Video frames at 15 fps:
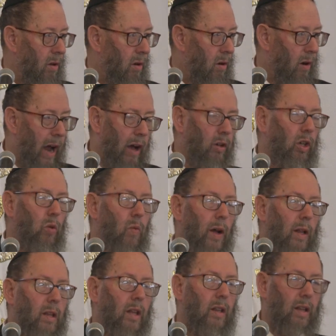Or how you
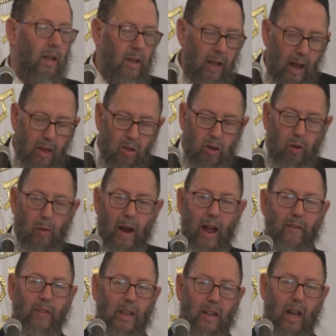went into tests, you were
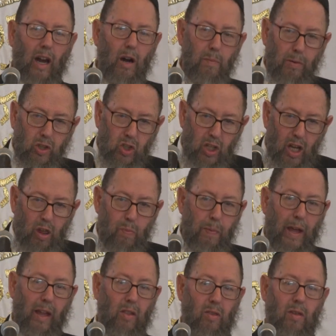having terrible chest
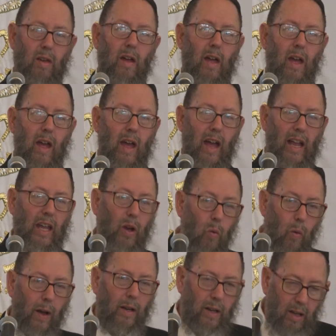pains, and you
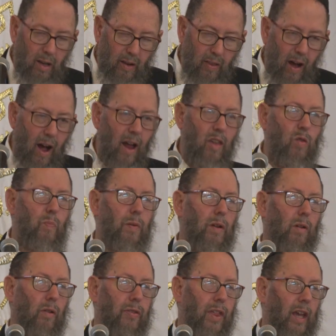went into the
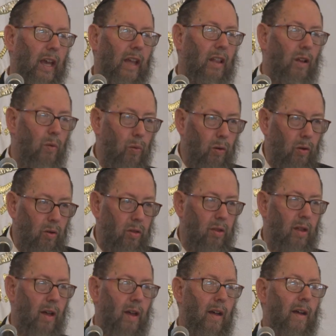hospital thinking the worst,
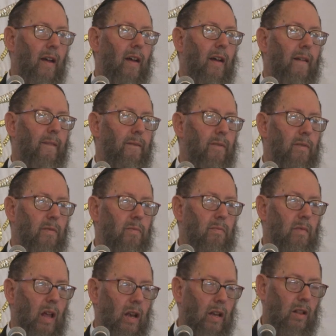
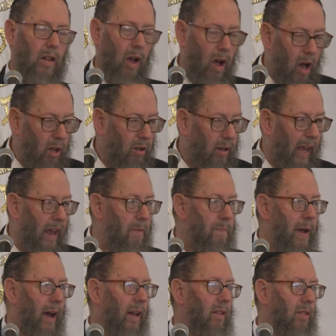and the doctor came
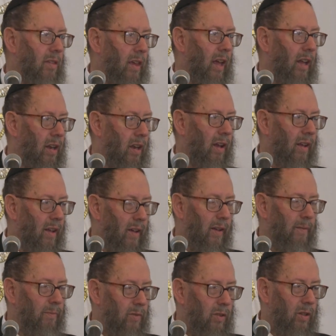back and said,
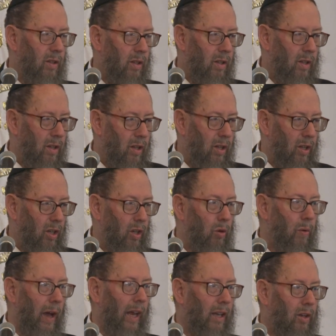
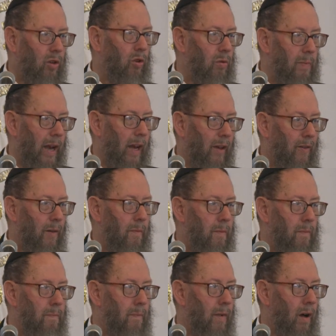you ate too many
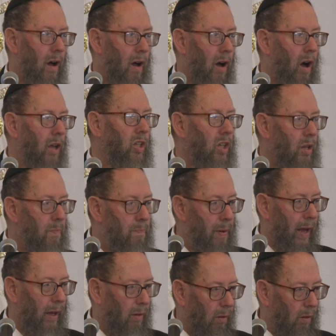onion
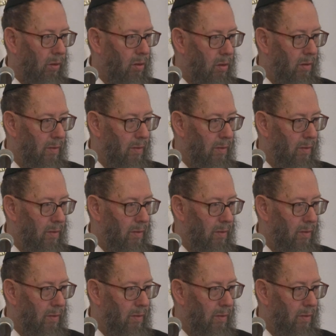bagels,